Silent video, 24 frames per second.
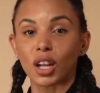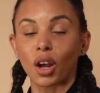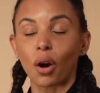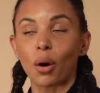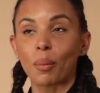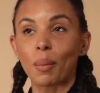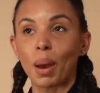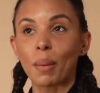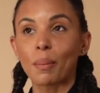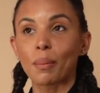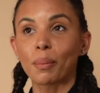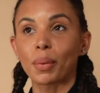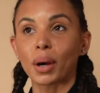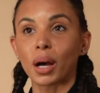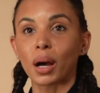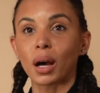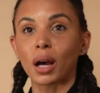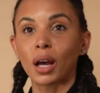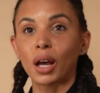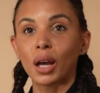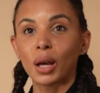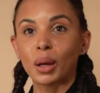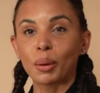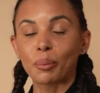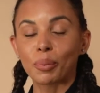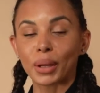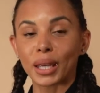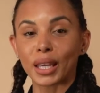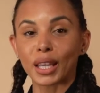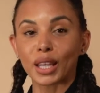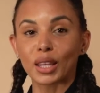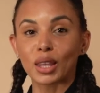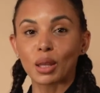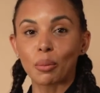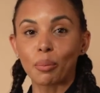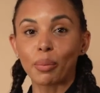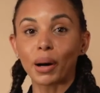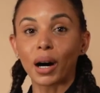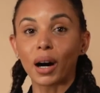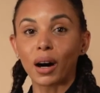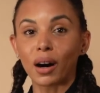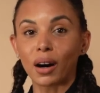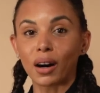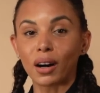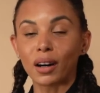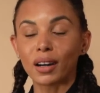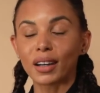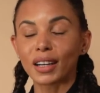And I remember being in the
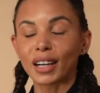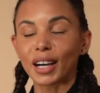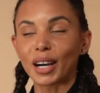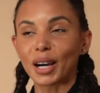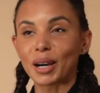bar